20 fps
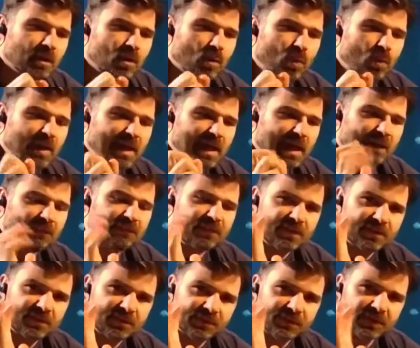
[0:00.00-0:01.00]
we have
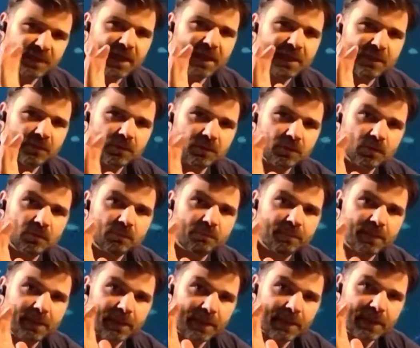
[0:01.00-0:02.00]
this scale called
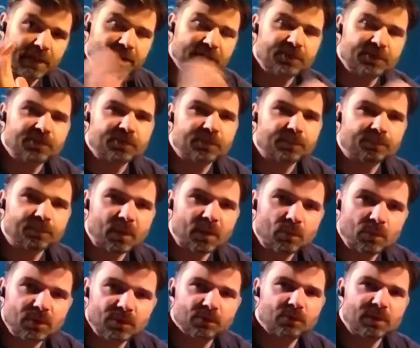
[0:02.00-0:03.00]
pH,
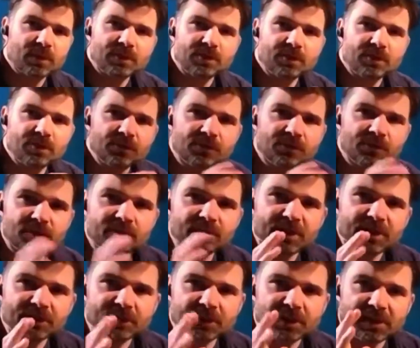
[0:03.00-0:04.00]
which we use to
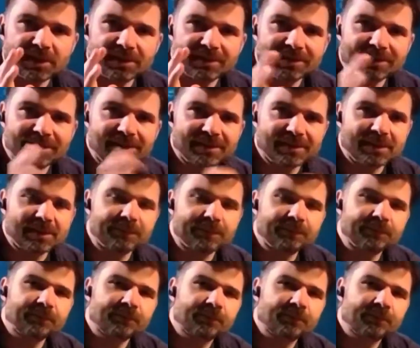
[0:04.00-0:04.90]
measure acidity.